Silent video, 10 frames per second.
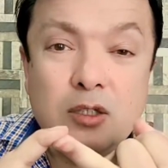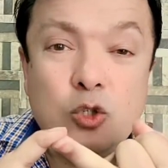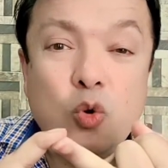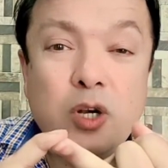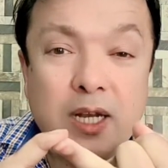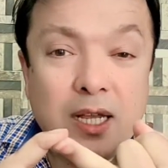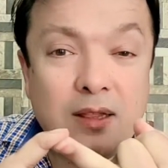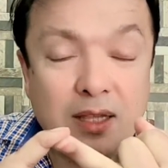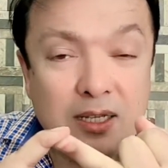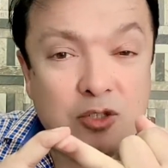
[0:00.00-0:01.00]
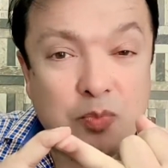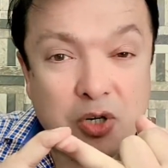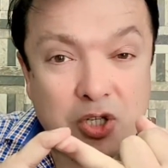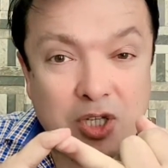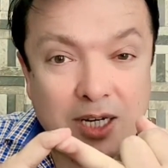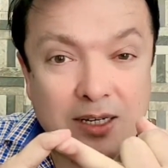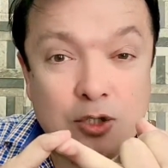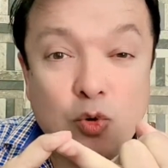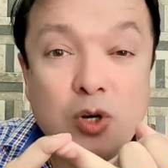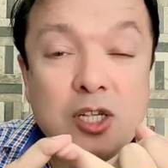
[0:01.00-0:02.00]
Don't take things personally.
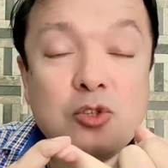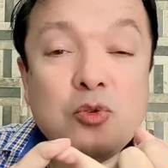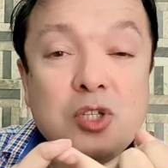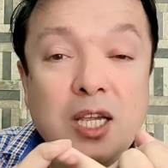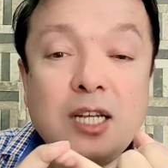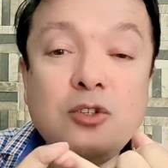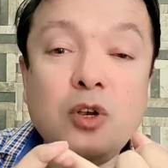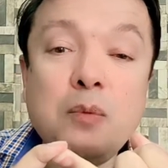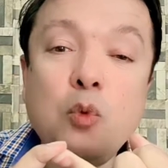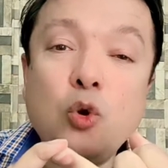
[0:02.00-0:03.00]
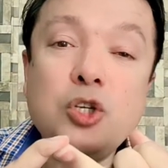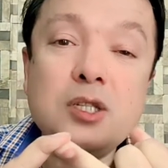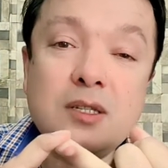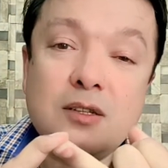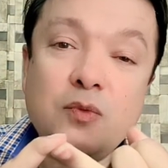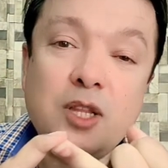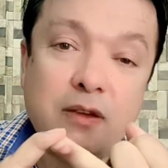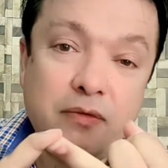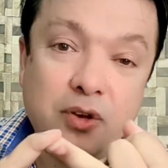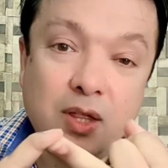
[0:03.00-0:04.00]
Don't associate your emotions with
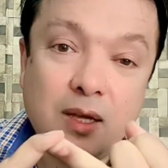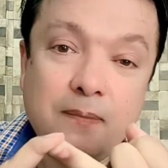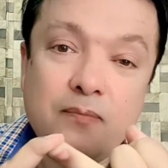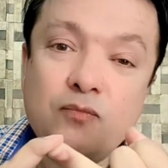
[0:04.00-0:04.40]
everything.